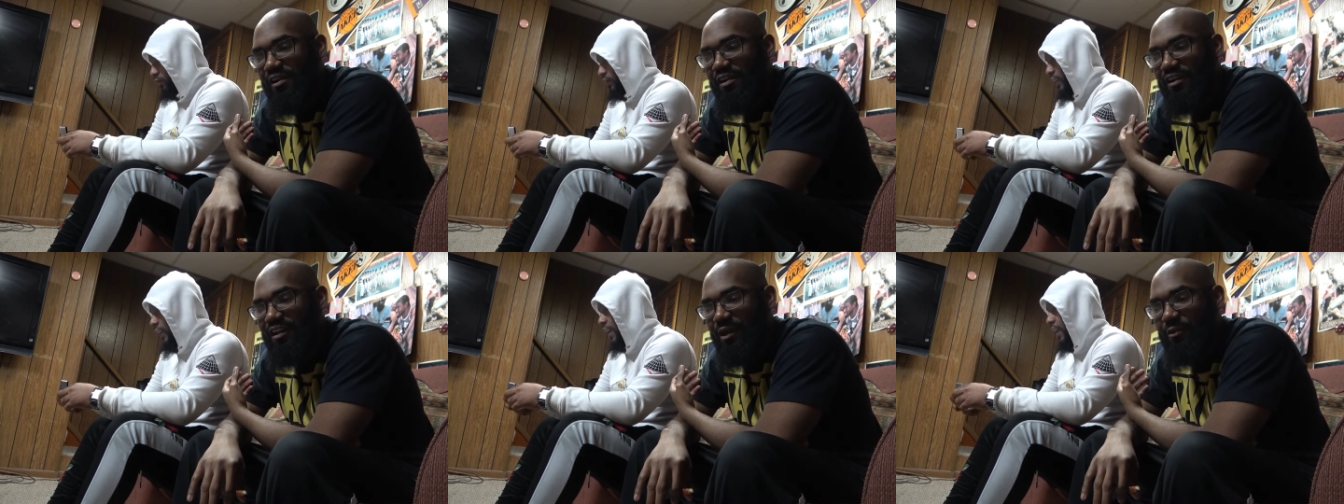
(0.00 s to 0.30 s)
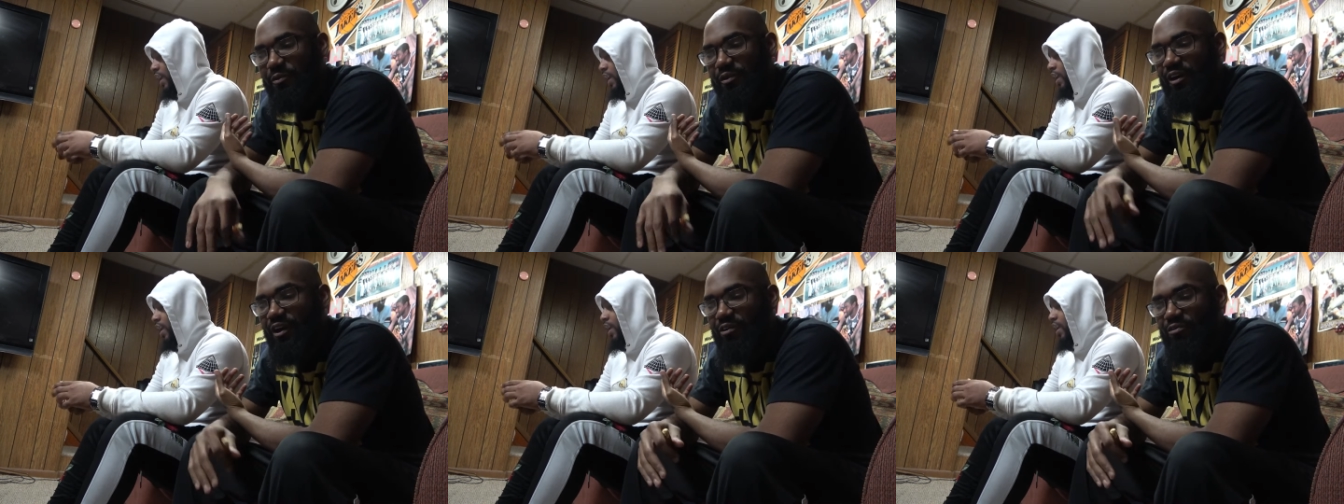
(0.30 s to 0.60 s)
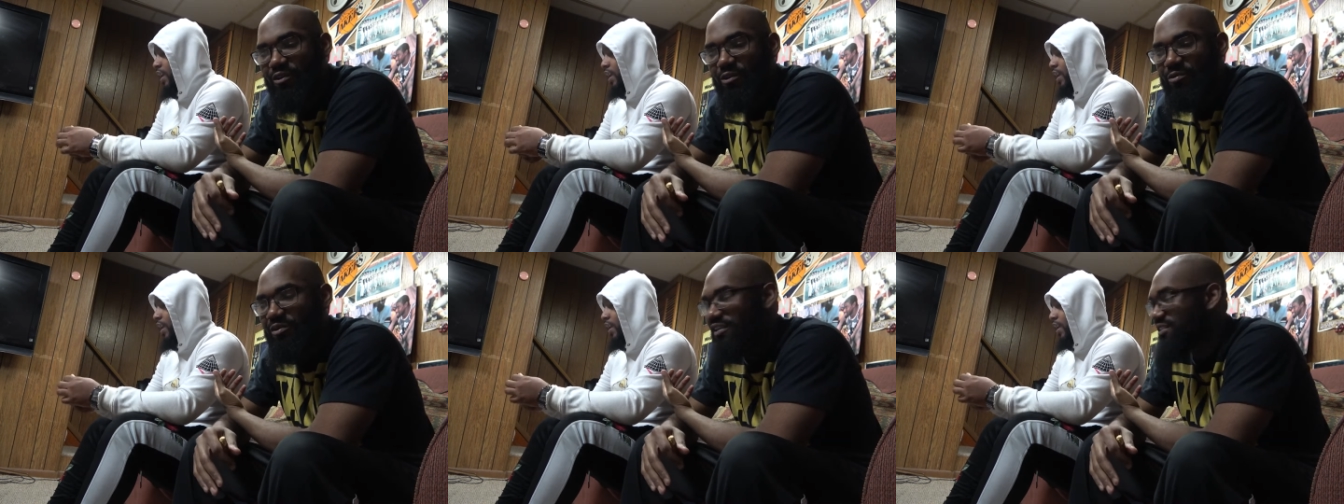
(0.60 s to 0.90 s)
like we all
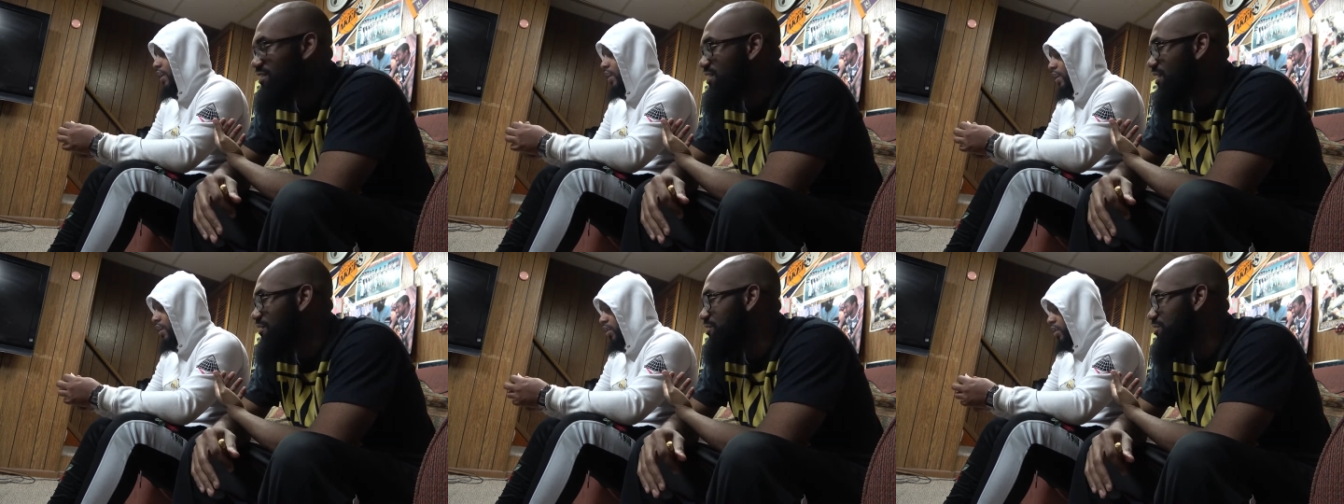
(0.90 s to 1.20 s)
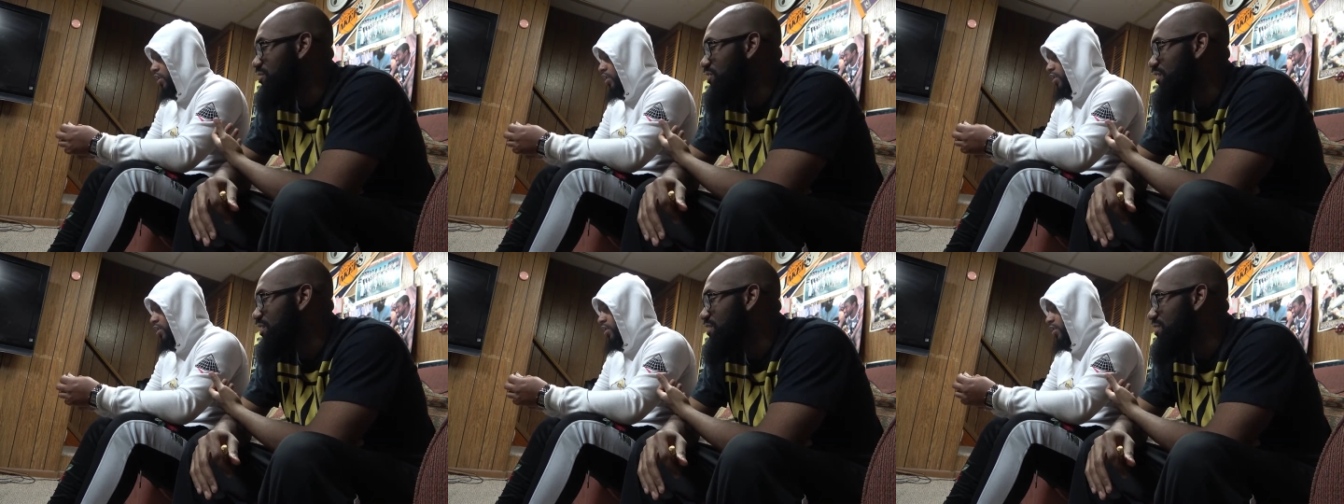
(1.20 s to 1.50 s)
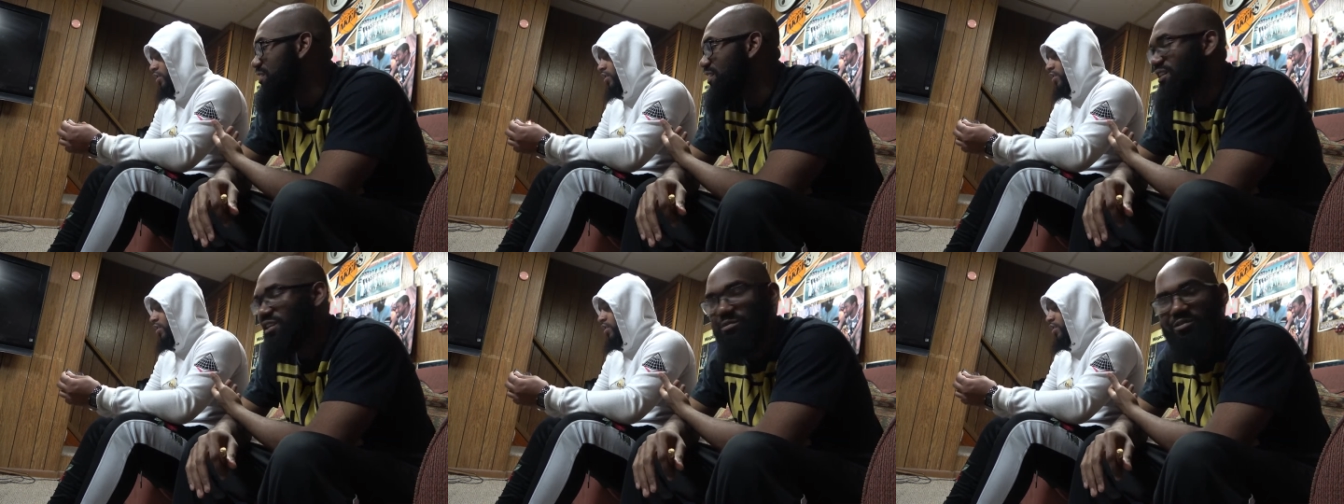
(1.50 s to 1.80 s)
rode with each other, so he
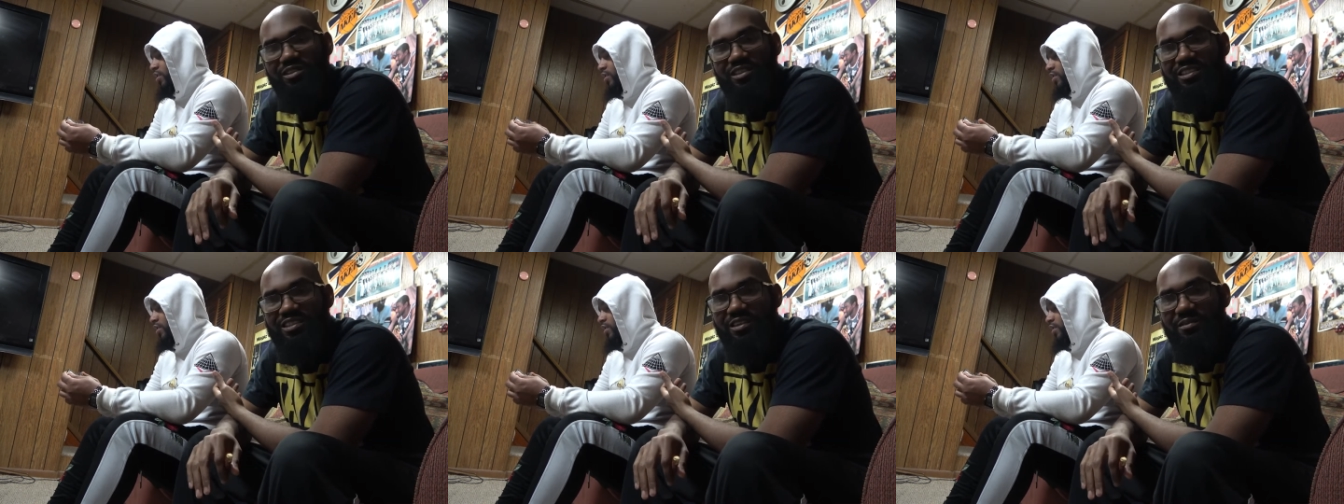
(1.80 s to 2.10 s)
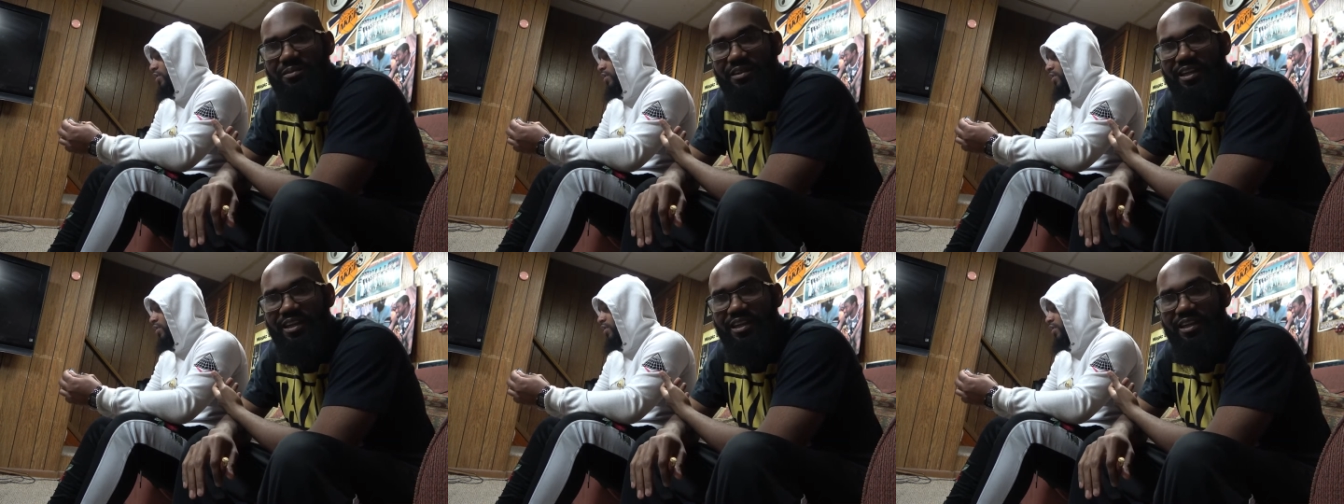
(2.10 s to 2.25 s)
said he would just come